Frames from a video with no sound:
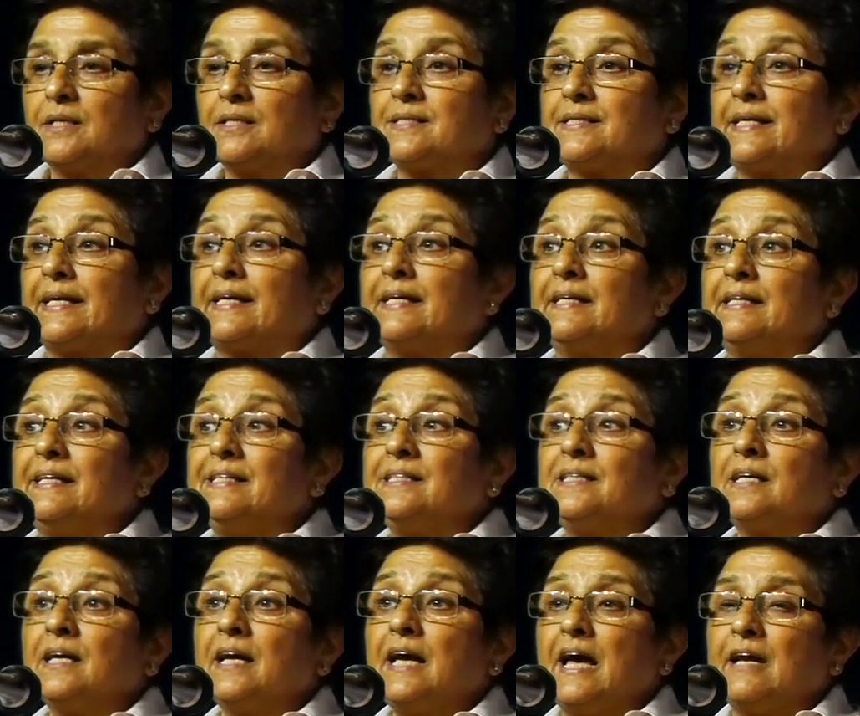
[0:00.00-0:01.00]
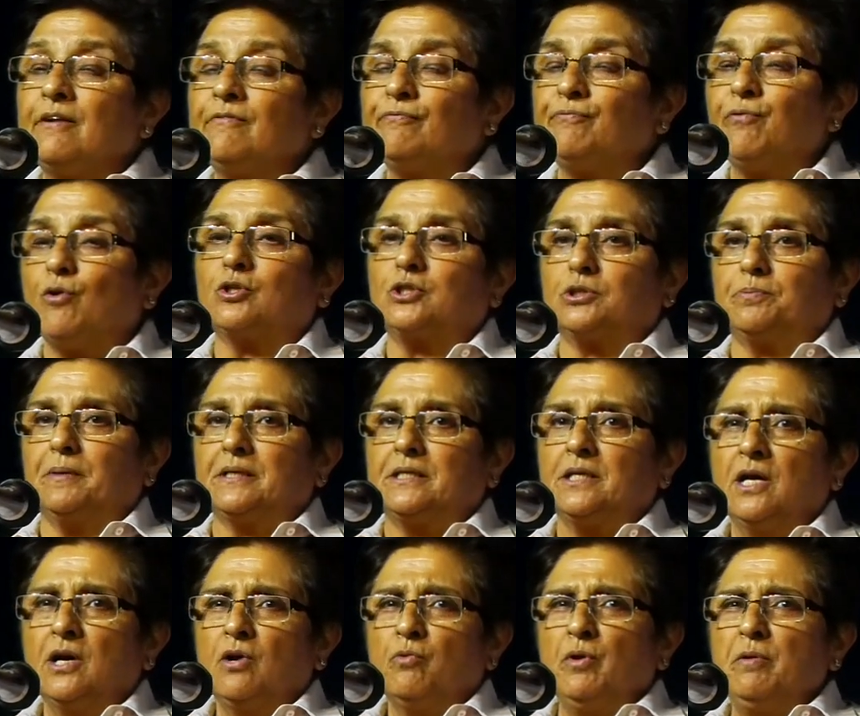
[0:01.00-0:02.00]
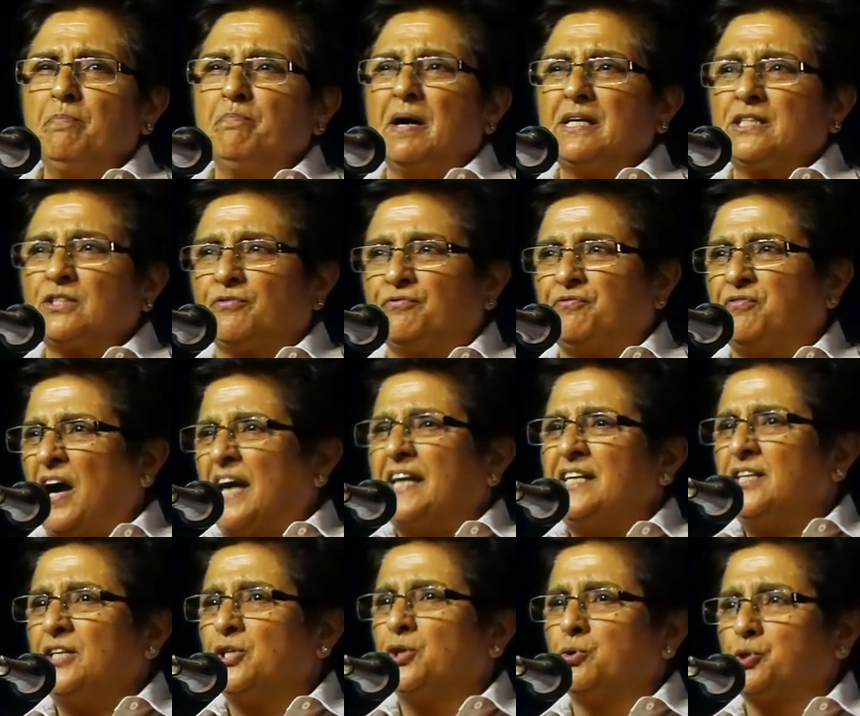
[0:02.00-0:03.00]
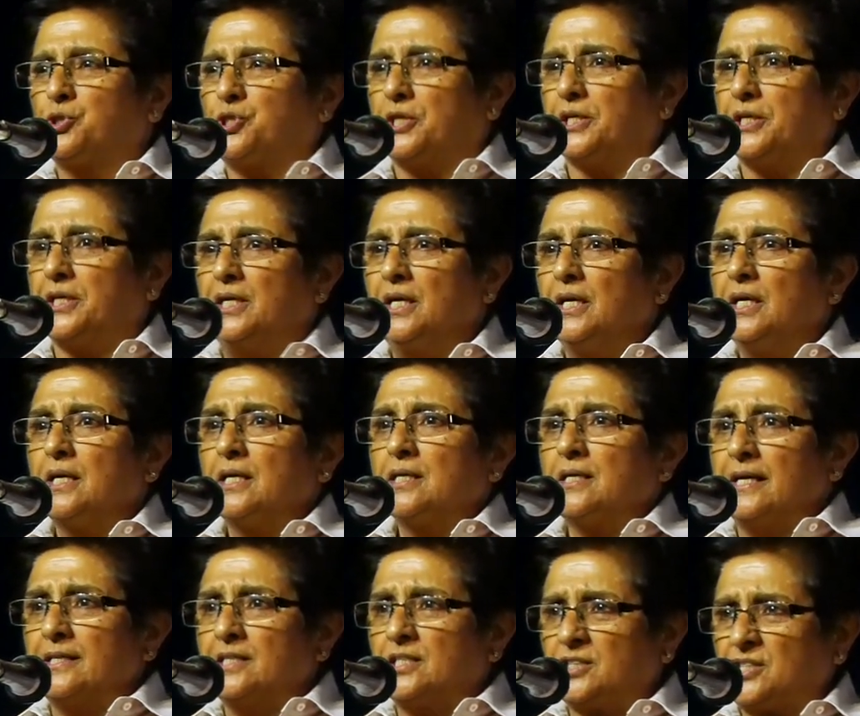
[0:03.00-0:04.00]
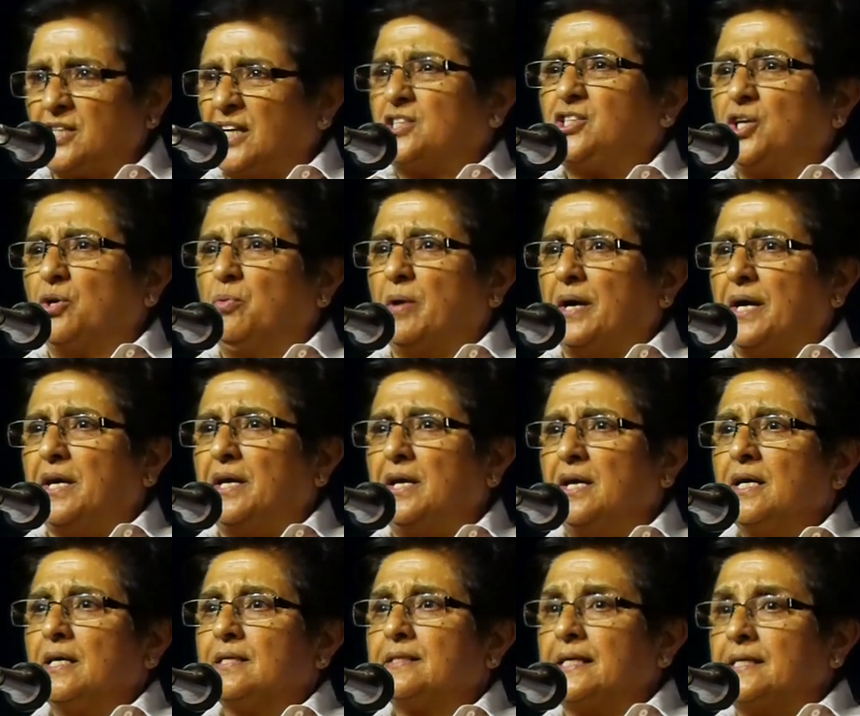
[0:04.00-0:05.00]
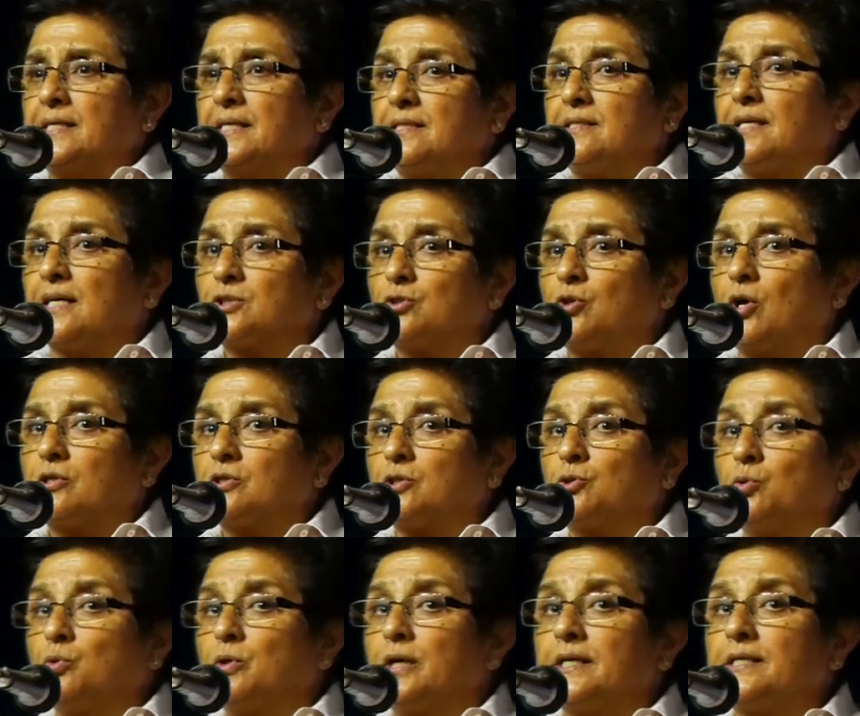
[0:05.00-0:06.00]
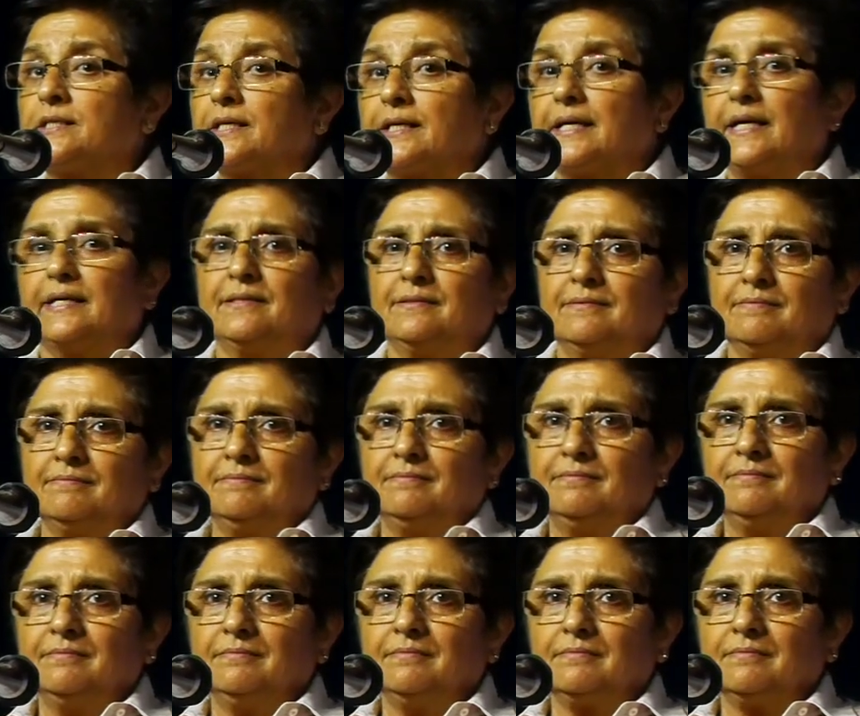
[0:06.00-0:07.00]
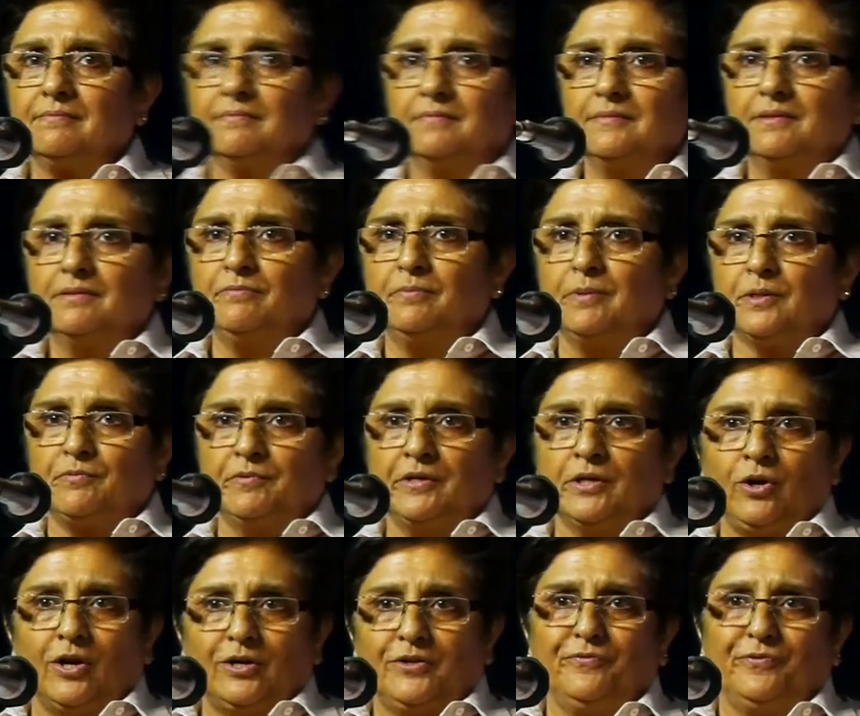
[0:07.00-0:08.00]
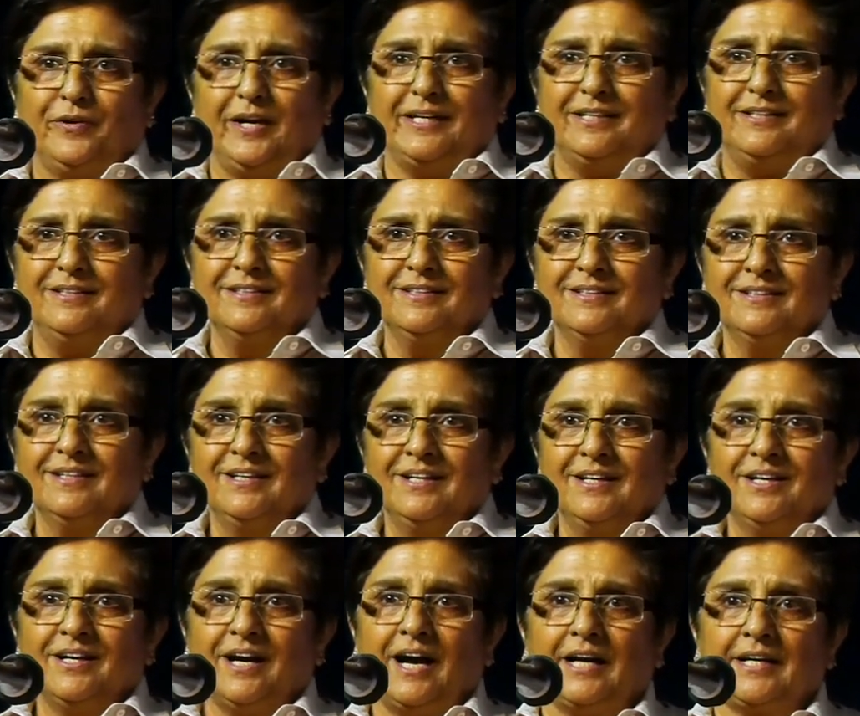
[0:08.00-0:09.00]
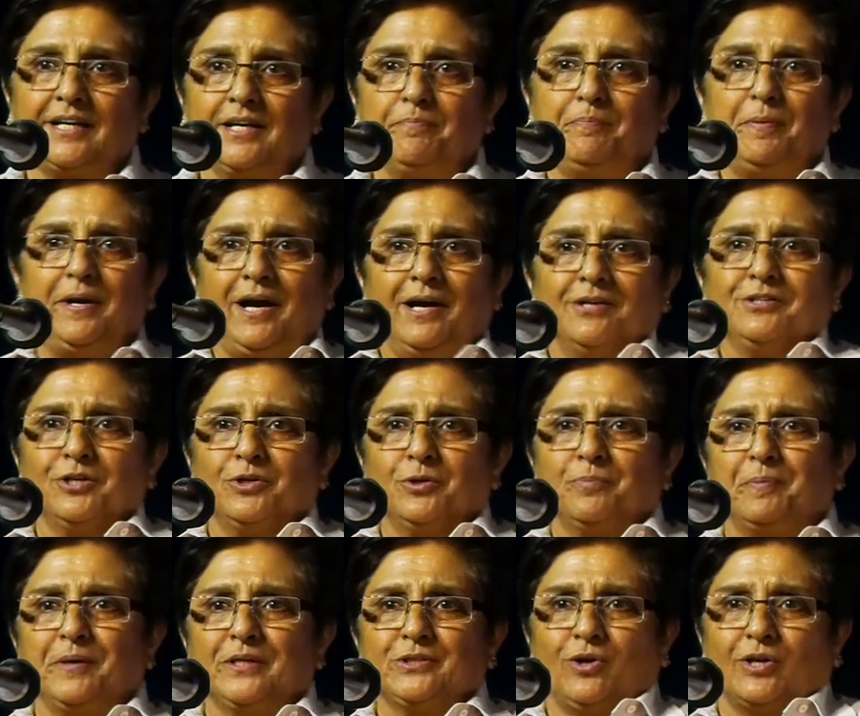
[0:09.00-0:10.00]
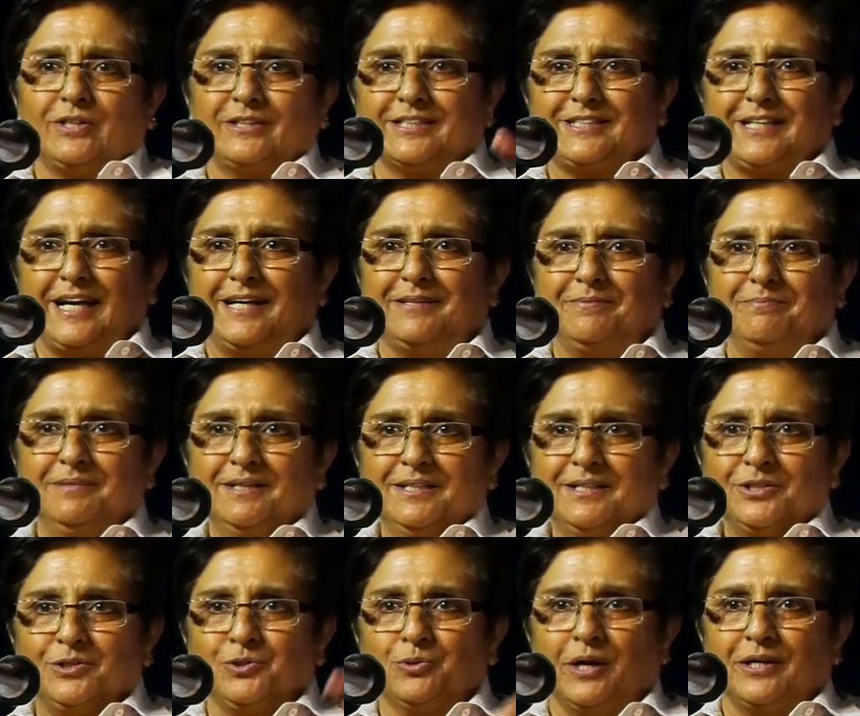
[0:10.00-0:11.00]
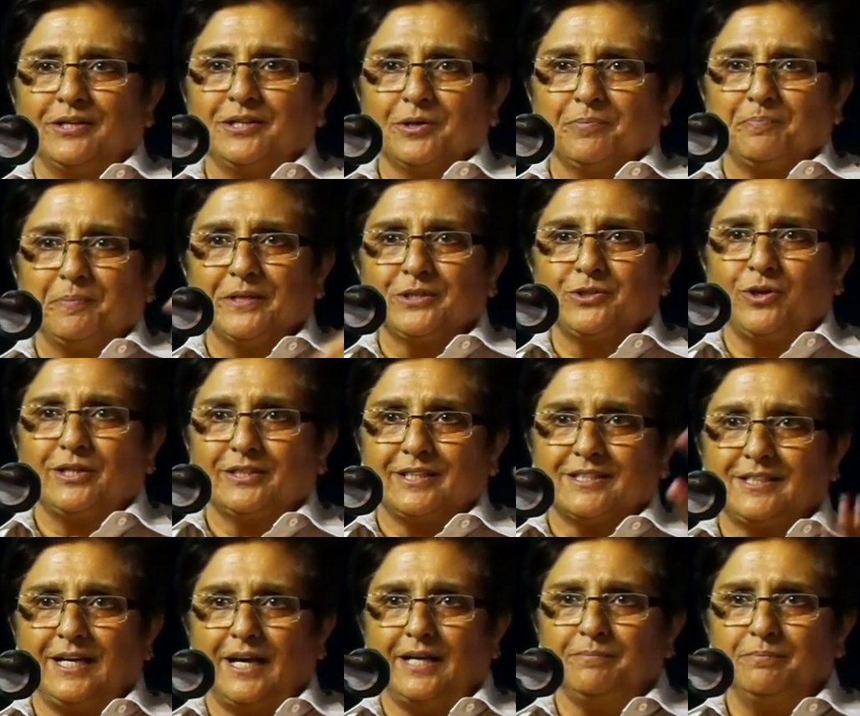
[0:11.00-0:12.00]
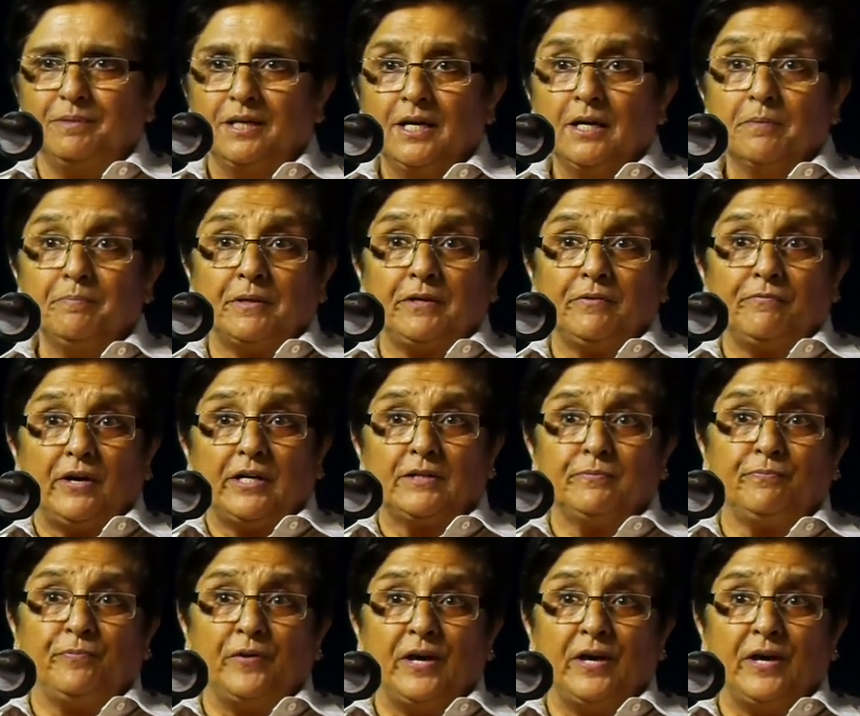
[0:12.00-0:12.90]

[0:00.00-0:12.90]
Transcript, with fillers: second is enforcement. We must fine hugely in such a way that he does not do it again. But we are not afraid. I can pay 100 rupees all the time, 200 rupees all the time. But if I